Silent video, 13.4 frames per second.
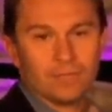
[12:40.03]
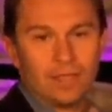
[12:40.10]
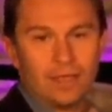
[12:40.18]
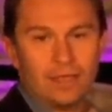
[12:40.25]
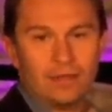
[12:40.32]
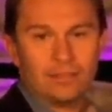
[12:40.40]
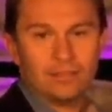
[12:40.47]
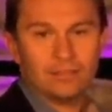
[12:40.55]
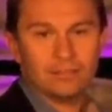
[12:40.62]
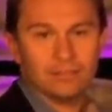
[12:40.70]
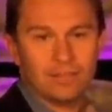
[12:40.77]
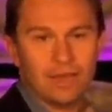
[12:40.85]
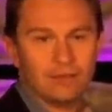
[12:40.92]
And I think
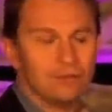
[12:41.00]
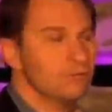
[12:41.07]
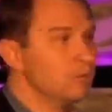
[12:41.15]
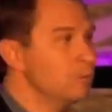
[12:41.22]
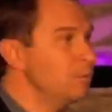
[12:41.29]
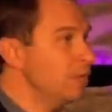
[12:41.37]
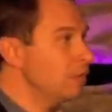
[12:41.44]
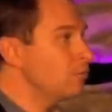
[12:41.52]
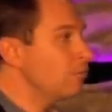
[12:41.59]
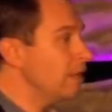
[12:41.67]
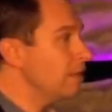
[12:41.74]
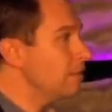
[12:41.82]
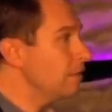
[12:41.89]
that that will be a
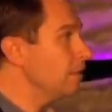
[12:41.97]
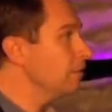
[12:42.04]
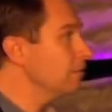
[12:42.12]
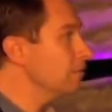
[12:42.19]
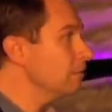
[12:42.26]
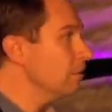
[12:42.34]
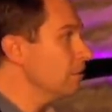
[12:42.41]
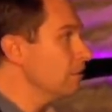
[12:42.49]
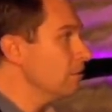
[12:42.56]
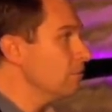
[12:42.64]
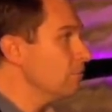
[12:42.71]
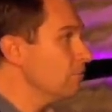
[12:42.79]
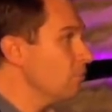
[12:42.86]
great thing
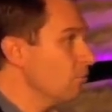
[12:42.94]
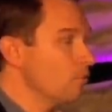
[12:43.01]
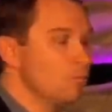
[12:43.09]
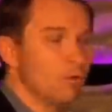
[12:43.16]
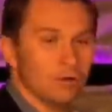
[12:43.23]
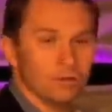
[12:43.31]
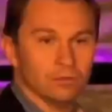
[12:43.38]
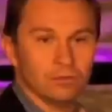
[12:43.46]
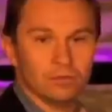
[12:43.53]
for the world.